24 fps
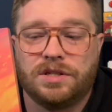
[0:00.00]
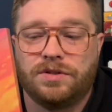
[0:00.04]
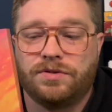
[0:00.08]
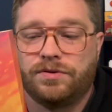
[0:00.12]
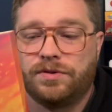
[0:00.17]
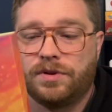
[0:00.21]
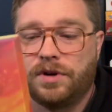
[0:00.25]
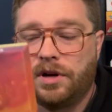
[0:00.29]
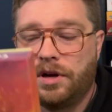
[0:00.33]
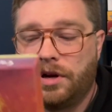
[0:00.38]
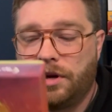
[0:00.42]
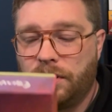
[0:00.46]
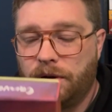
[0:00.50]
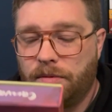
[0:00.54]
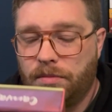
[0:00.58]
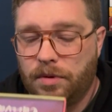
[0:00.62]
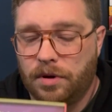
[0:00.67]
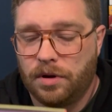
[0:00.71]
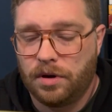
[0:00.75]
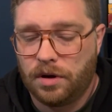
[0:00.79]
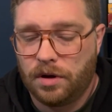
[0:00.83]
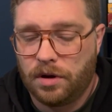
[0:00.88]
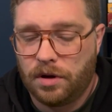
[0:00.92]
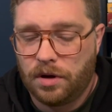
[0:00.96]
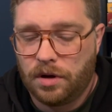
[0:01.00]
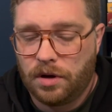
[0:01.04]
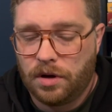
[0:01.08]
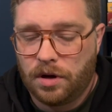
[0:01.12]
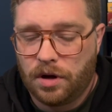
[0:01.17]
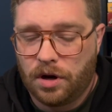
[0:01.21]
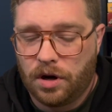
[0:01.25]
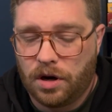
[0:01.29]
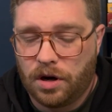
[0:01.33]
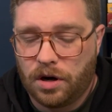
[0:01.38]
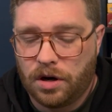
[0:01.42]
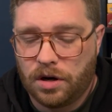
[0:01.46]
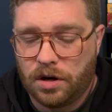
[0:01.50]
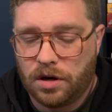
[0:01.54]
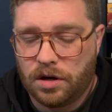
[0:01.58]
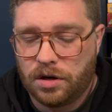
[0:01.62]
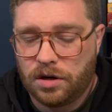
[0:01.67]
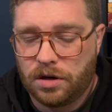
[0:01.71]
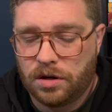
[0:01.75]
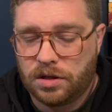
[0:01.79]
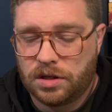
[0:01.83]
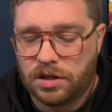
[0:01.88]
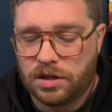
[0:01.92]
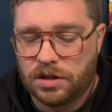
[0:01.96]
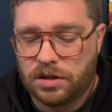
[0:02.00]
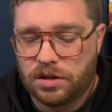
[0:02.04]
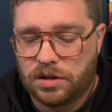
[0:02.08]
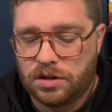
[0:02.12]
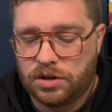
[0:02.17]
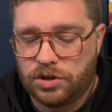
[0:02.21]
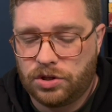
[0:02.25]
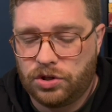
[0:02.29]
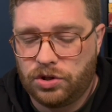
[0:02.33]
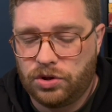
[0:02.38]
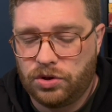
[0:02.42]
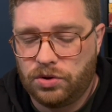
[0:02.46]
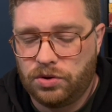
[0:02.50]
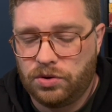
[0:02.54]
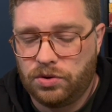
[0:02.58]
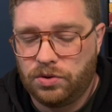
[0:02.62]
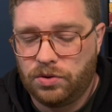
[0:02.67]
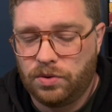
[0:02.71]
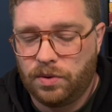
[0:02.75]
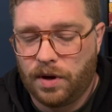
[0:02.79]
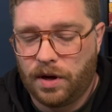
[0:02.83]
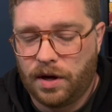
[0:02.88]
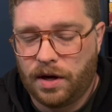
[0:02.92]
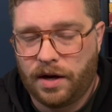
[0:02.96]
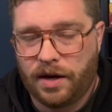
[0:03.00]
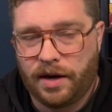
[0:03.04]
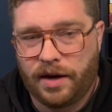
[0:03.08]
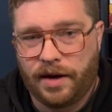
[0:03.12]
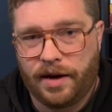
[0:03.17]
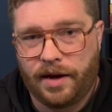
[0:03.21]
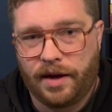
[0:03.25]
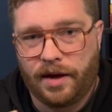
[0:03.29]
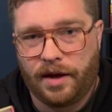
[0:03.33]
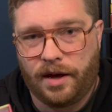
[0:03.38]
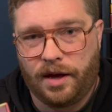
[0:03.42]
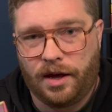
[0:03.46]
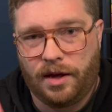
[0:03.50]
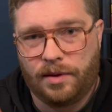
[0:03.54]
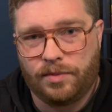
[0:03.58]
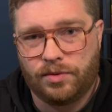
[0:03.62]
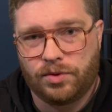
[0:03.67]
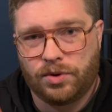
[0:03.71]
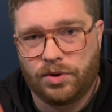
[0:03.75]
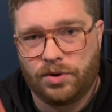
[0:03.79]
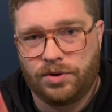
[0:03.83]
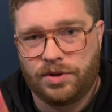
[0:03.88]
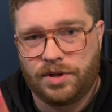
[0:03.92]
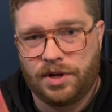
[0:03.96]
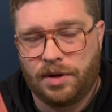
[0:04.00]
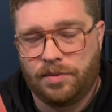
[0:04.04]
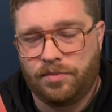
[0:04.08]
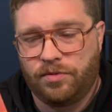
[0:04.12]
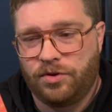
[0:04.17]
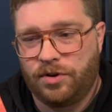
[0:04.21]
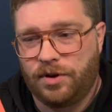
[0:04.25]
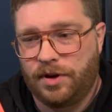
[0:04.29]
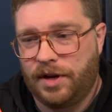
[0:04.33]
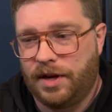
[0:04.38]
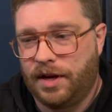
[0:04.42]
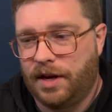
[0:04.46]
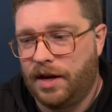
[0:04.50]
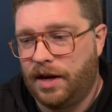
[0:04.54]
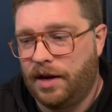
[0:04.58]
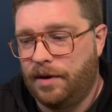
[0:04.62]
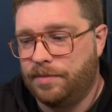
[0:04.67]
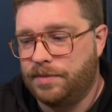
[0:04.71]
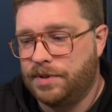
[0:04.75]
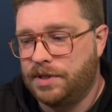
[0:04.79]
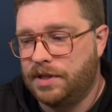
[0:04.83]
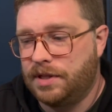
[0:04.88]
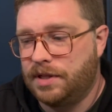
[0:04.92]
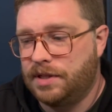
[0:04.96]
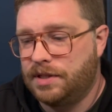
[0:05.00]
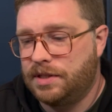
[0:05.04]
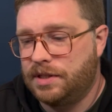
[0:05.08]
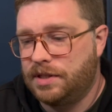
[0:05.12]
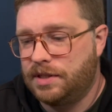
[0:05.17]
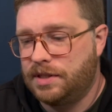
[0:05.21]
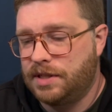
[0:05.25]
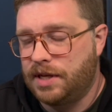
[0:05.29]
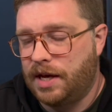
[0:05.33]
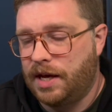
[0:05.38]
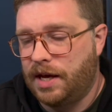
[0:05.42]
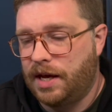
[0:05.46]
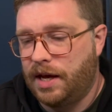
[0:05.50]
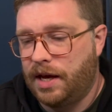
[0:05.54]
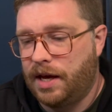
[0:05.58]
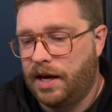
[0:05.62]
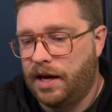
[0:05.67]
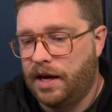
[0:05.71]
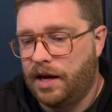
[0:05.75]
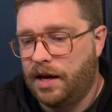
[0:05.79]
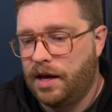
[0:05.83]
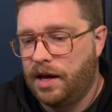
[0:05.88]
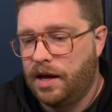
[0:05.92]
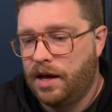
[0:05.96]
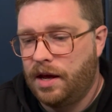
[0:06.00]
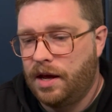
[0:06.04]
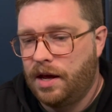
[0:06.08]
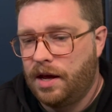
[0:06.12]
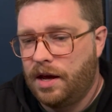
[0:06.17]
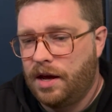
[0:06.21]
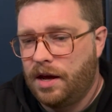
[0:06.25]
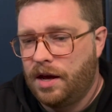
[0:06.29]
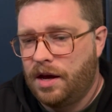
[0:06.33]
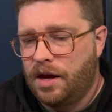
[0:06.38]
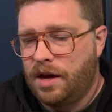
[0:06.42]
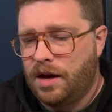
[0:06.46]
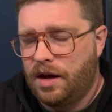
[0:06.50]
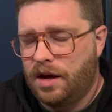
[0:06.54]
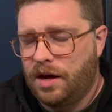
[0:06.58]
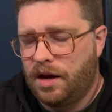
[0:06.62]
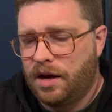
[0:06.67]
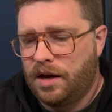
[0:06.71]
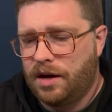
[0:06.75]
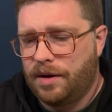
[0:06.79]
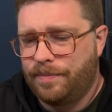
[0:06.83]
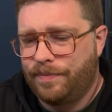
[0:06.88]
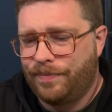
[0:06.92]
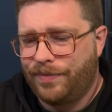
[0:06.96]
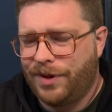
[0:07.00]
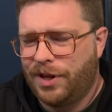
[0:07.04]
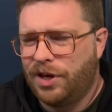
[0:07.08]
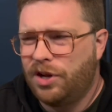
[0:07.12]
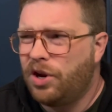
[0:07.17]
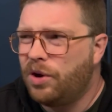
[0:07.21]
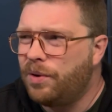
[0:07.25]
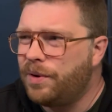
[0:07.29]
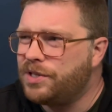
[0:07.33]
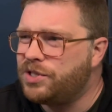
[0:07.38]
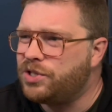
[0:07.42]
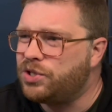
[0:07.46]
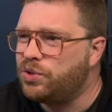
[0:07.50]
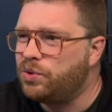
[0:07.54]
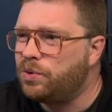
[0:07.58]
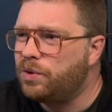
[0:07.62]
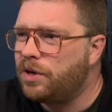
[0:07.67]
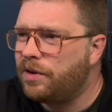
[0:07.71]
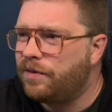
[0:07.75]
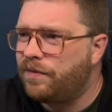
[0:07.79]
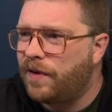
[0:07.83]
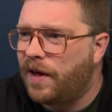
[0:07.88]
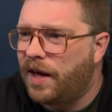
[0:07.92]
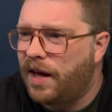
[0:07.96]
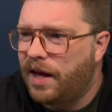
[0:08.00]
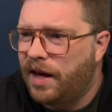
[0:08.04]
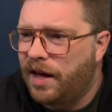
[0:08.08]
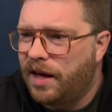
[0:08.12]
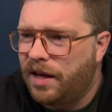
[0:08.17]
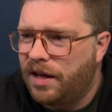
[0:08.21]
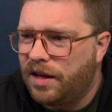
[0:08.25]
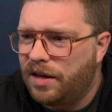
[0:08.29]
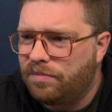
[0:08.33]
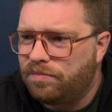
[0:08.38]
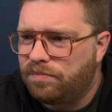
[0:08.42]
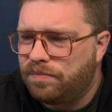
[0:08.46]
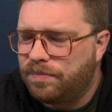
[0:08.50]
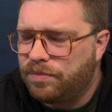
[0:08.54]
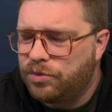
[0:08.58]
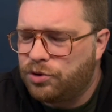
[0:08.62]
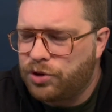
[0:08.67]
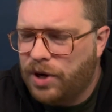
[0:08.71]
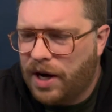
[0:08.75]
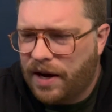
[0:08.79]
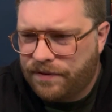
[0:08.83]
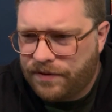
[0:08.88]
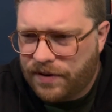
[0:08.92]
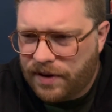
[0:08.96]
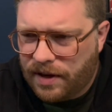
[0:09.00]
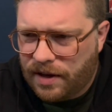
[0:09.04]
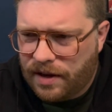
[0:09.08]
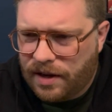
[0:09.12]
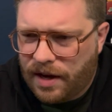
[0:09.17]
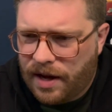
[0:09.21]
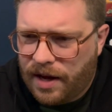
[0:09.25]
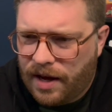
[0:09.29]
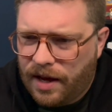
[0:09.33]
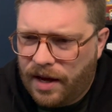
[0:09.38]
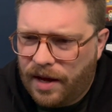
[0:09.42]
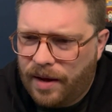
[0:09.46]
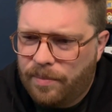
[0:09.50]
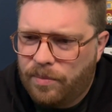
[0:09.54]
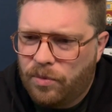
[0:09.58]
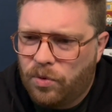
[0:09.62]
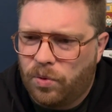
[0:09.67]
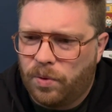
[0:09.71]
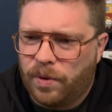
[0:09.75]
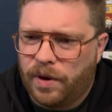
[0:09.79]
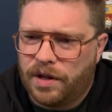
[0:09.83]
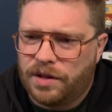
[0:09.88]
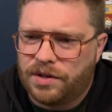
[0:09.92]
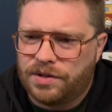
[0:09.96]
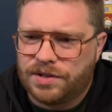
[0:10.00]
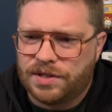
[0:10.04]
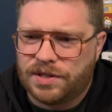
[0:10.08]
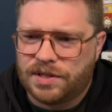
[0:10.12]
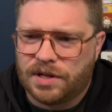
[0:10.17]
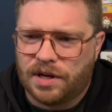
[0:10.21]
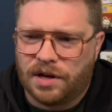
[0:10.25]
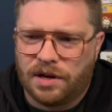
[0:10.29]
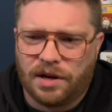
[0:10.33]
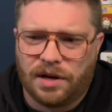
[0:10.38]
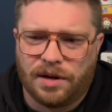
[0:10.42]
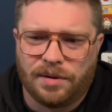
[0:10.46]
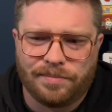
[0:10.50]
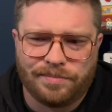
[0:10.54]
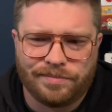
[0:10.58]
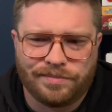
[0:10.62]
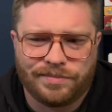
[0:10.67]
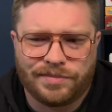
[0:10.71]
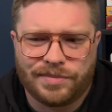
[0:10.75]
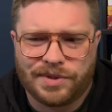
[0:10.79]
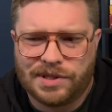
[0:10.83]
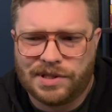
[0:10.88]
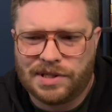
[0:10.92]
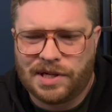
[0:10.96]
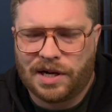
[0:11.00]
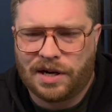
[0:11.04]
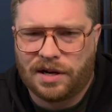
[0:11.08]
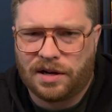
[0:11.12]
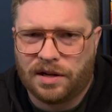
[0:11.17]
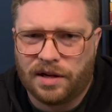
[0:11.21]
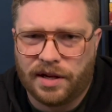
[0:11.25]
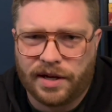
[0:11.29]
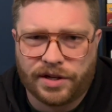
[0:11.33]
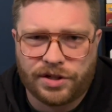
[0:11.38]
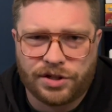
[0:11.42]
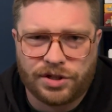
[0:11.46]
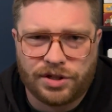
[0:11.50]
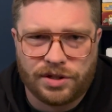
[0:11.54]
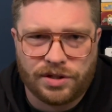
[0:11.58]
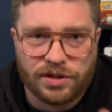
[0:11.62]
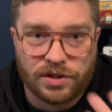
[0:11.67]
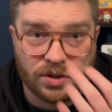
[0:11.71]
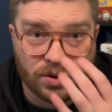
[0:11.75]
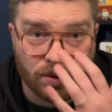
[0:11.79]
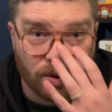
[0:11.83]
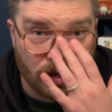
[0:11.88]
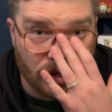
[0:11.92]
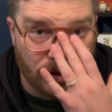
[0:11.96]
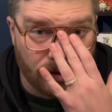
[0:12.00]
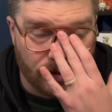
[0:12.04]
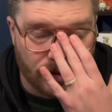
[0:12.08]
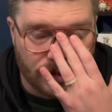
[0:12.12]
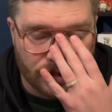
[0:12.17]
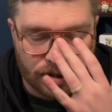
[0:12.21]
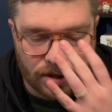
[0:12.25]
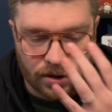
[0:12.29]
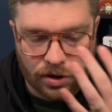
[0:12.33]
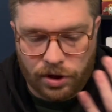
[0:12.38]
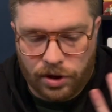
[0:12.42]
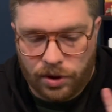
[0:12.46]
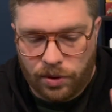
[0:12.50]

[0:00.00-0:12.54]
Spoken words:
from R2I Games, Road to Infinity Games, and this is a it's sort of a drafting game with some set collection, sort of. And so